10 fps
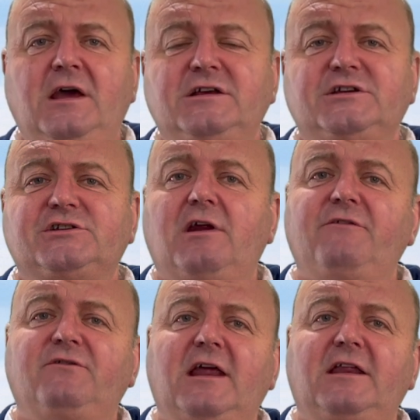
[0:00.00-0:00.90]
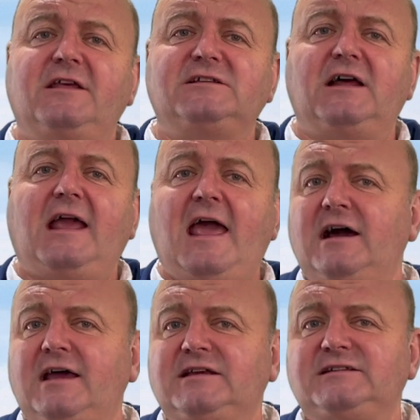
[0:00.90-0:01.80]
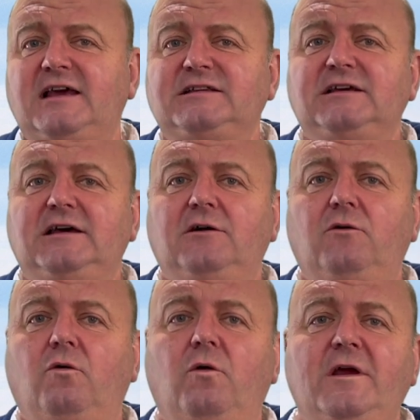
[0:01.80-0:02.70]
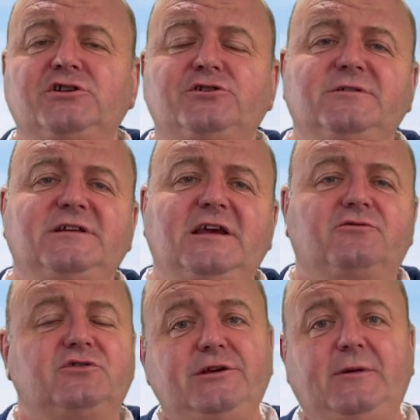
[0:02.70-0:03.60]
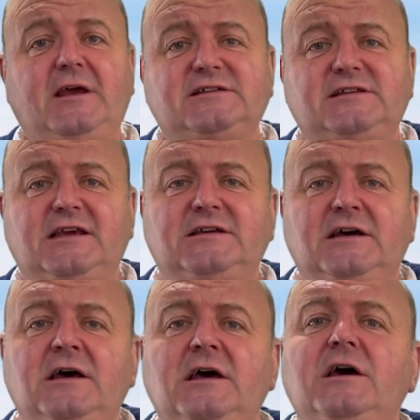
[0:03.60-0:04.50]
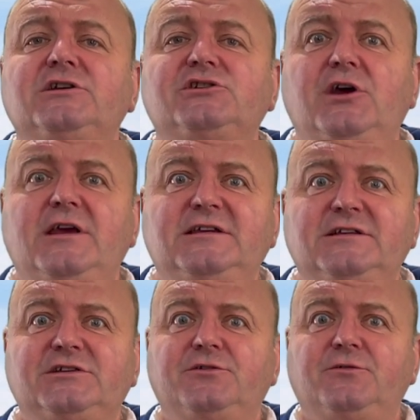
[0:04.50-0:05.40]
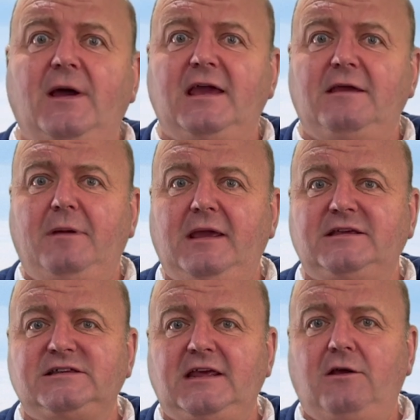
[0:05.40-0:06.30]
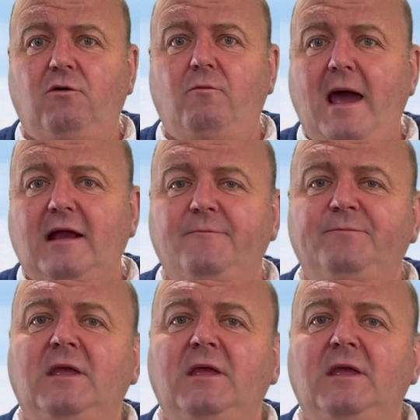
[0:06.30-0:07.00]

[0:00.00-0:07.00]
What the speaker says: So it's great for getting things like AIS data or instrument data or GPS data straight into a PC or Mac.